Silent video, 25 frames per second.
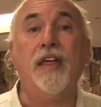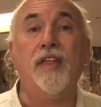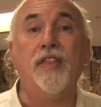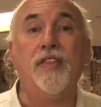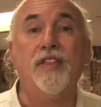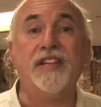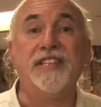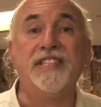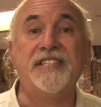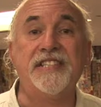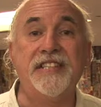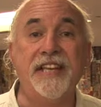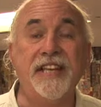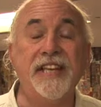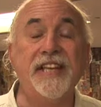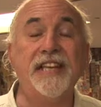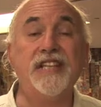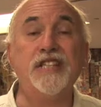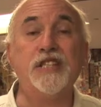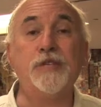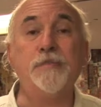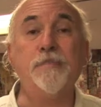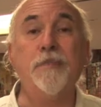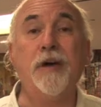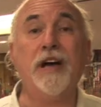the
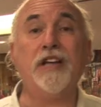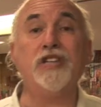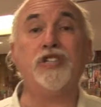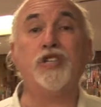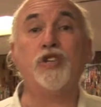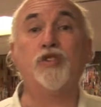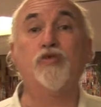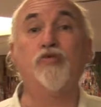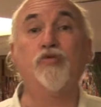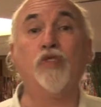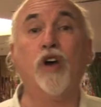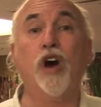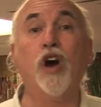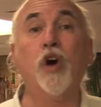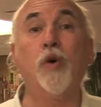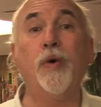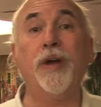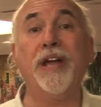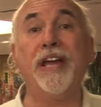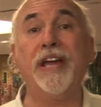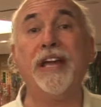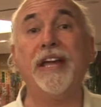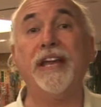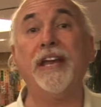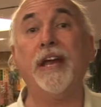cities must grow
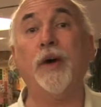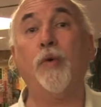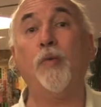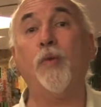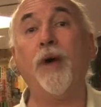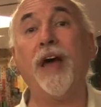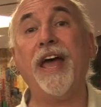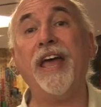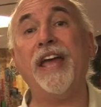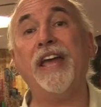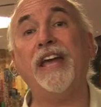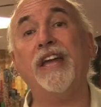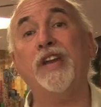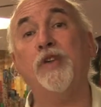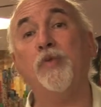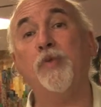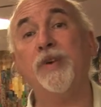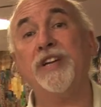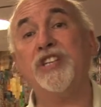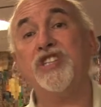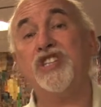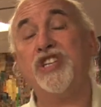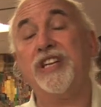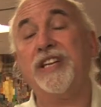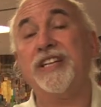in a way in
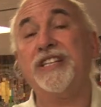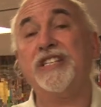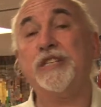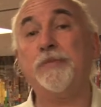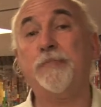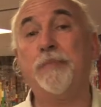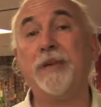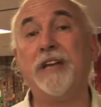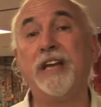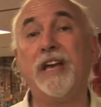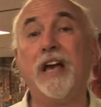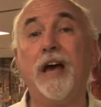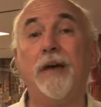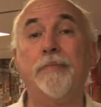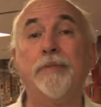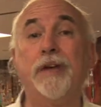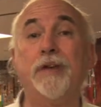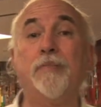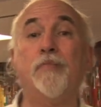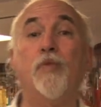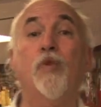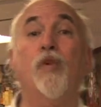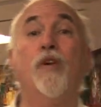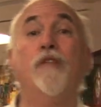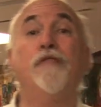which it is
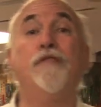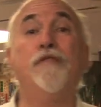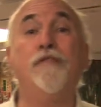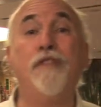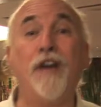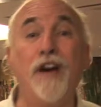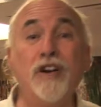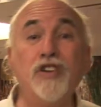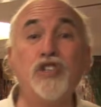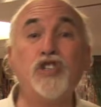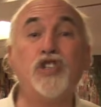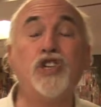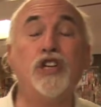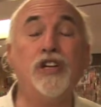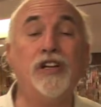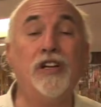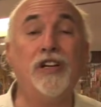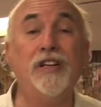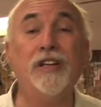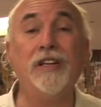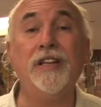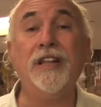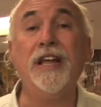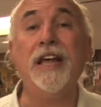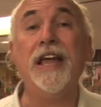becoming more
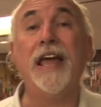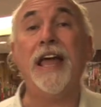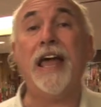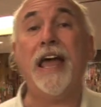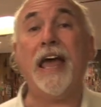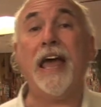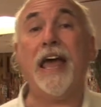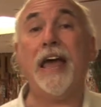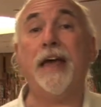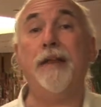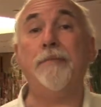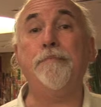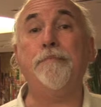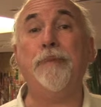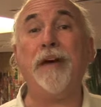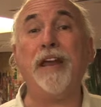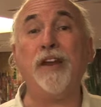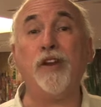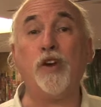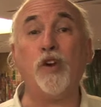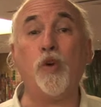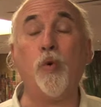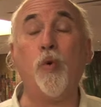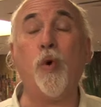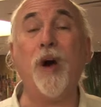functional and
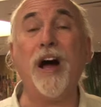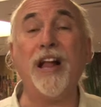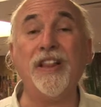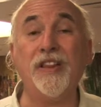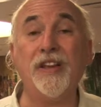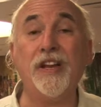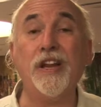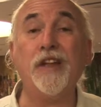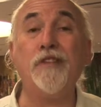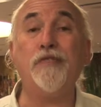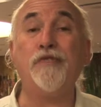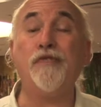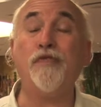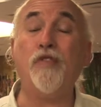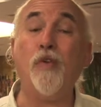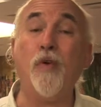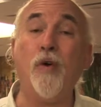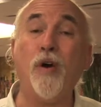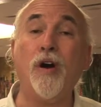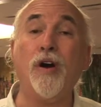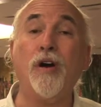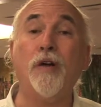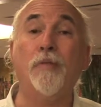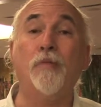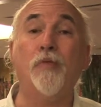better quality
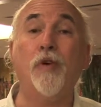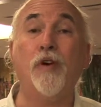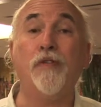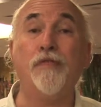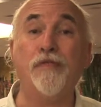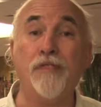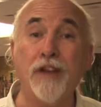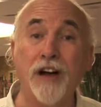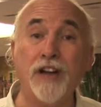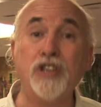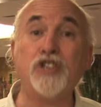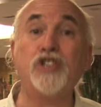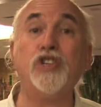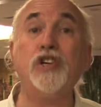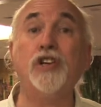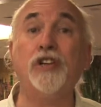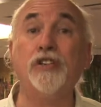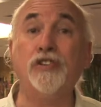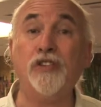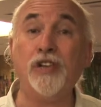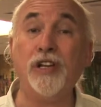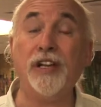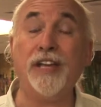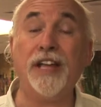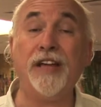for more functional
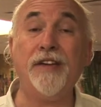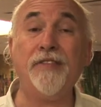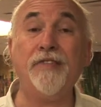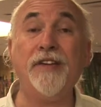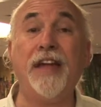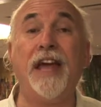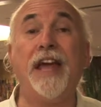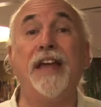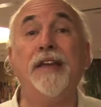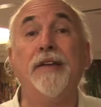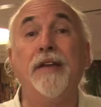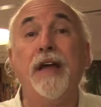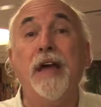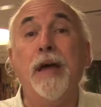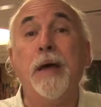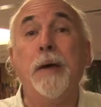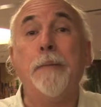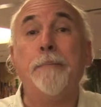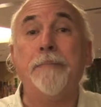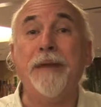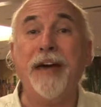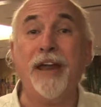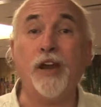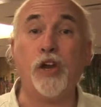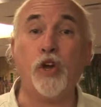to live and
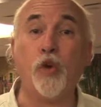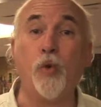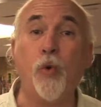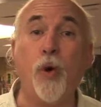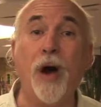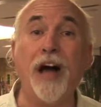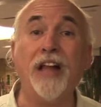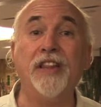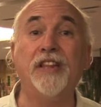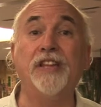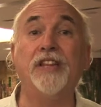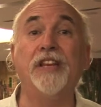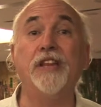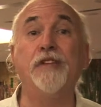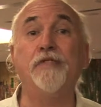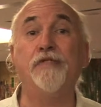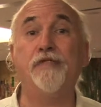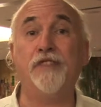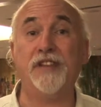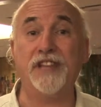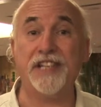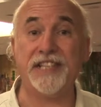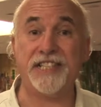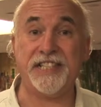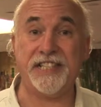better quality
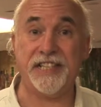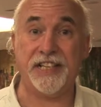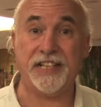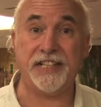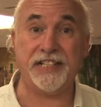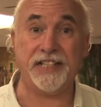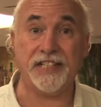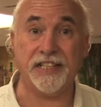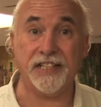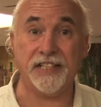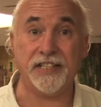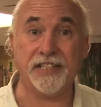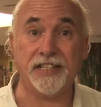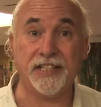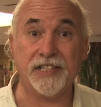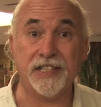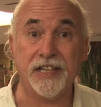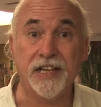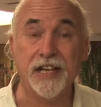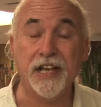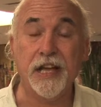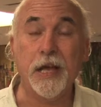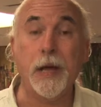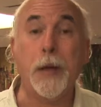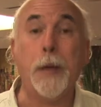for the citizens,
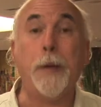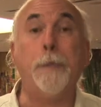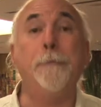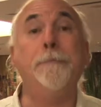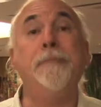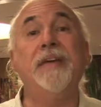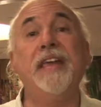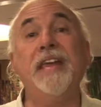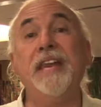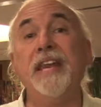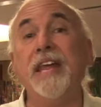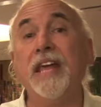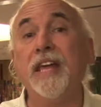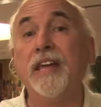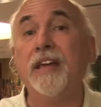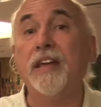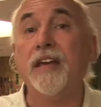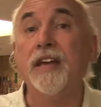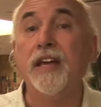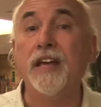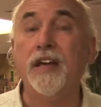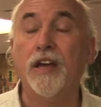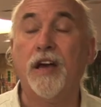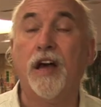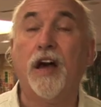meaning
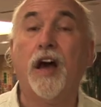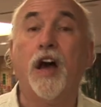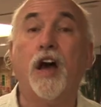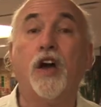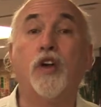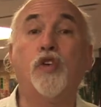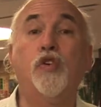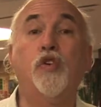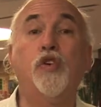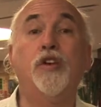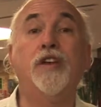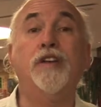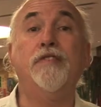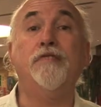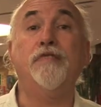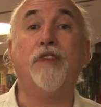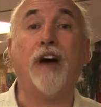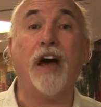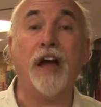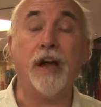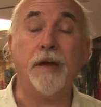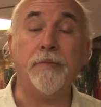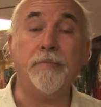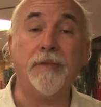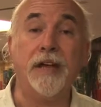a good
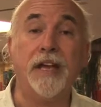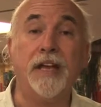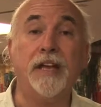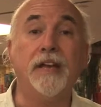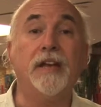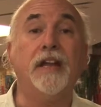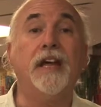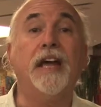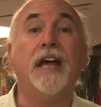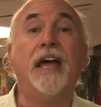environment,